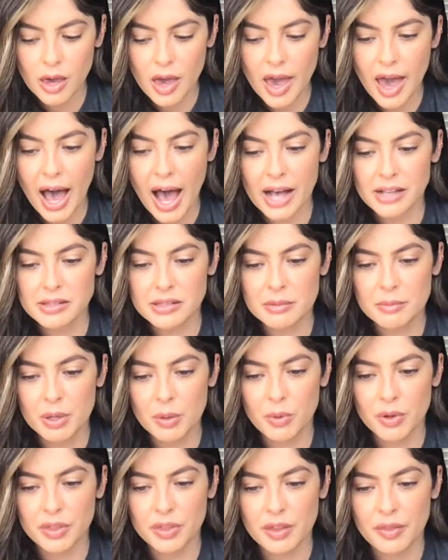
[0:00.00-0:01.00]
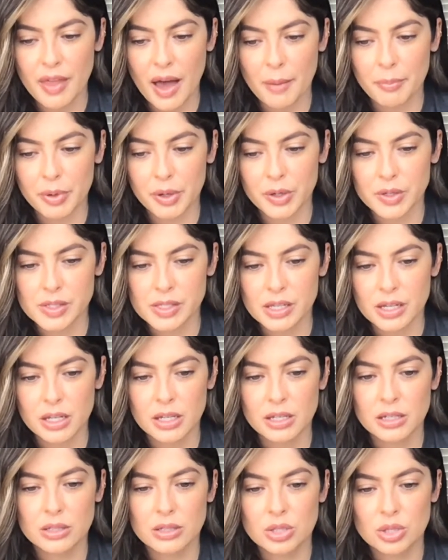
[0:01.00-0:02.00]
it has to be within that
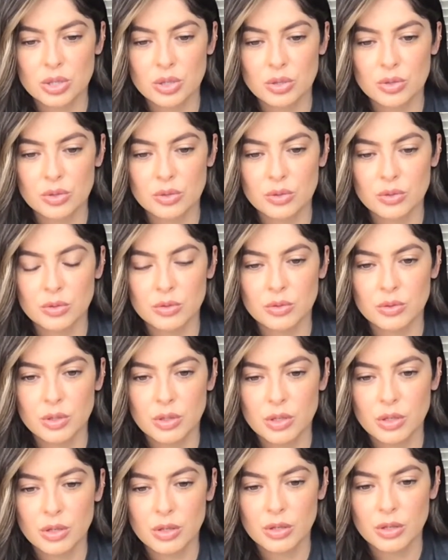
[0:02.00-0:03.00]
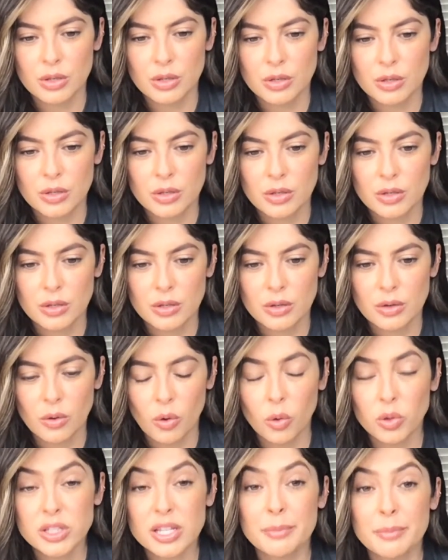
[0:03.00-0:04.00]
person to
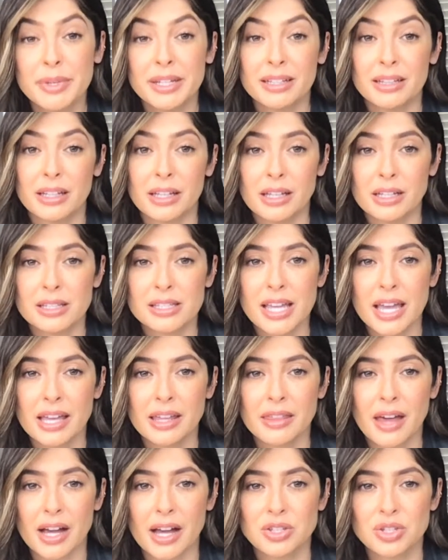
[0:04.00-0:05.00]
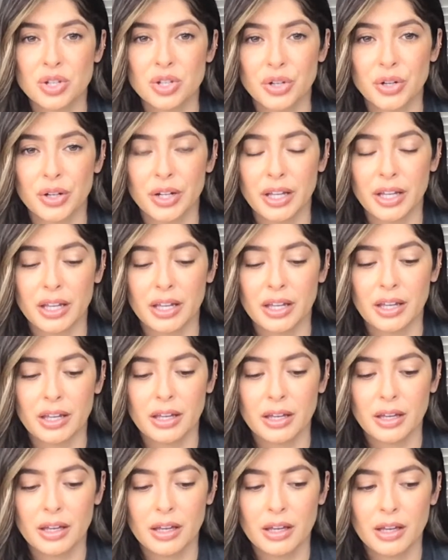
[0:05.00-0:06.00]
ultimately take that journey
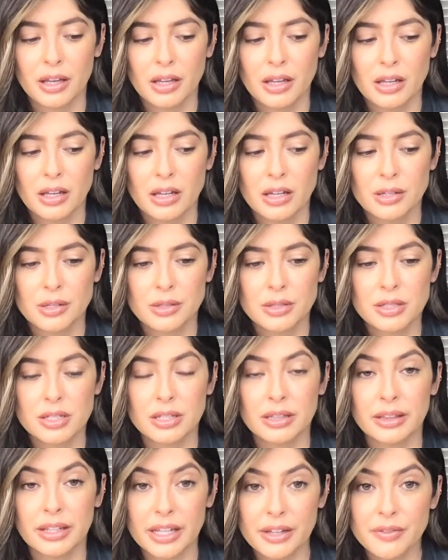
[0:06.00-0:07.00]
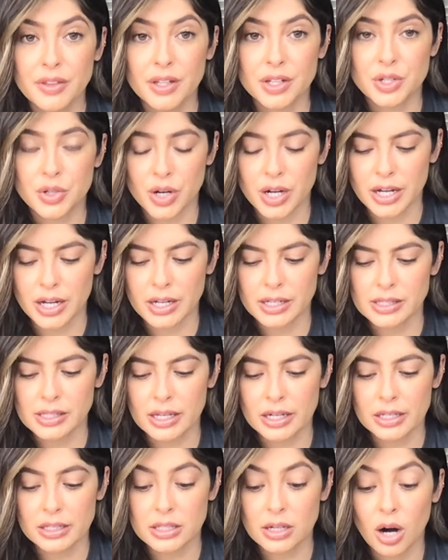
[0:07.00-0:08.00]
to leave the drugs.
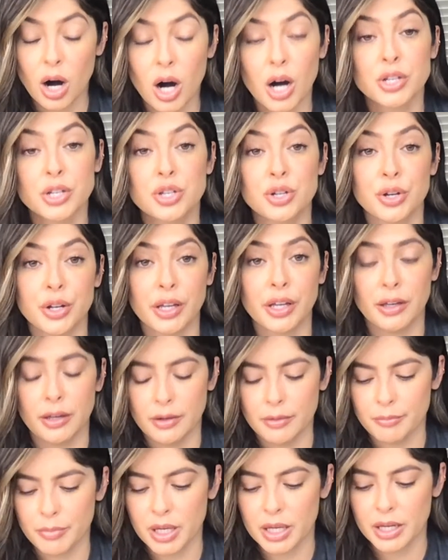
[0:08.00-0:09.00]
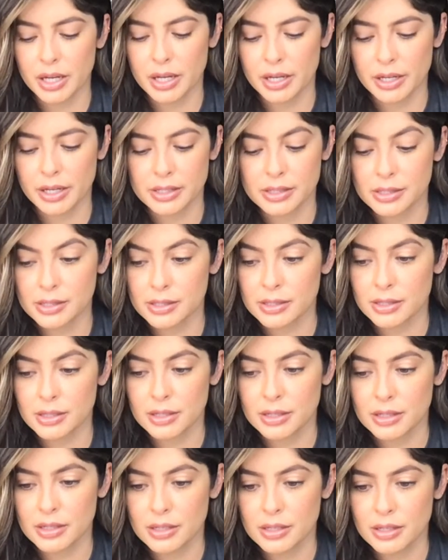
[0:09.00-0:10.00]
And it's a hard journey, because
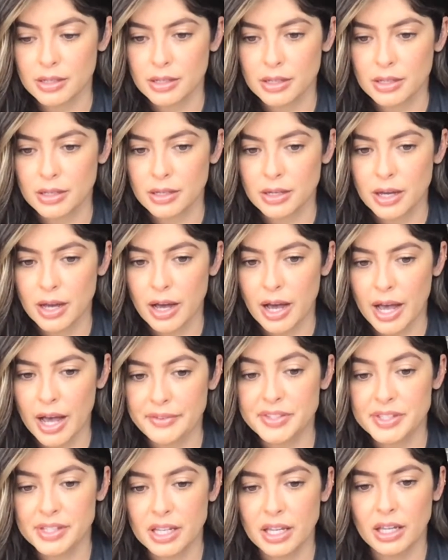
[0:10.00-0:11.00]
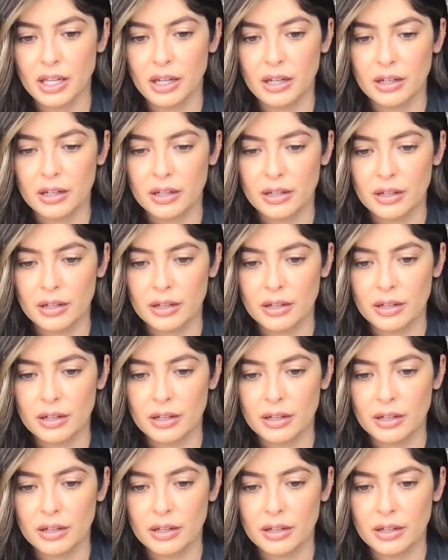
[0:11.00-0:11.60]
I've seen